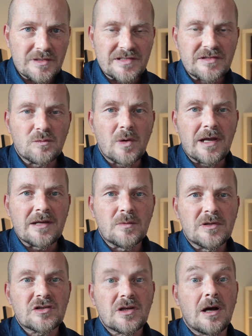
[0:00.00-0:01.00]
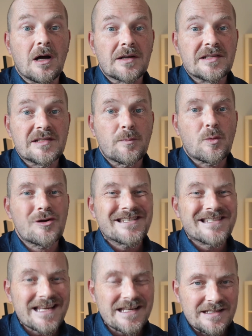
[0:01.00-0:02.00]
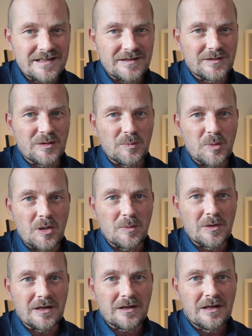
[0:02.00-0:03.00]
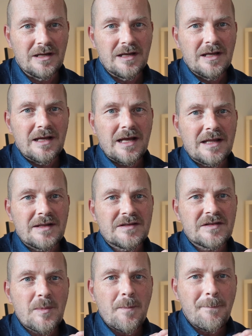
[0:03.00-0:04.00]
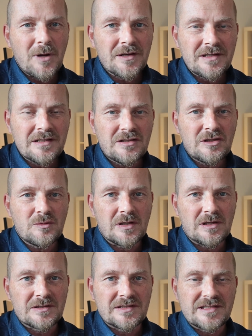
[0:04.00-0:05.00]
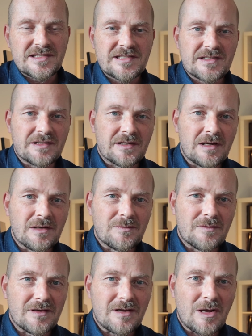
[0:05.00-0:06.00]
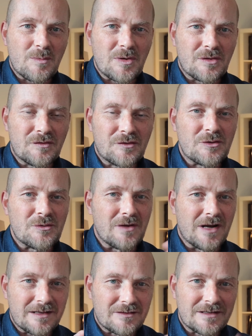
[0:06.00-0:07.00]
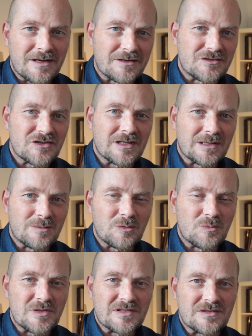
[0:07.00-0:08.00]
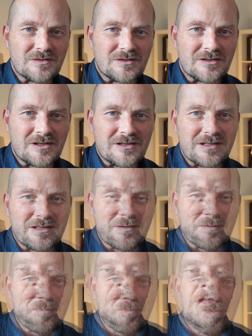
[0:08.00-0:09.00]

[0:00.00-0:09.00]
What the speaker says: is the way in which art is presented to the public and to the budding new artists that are hopefully coming through, like the young gentleman we saw earlier.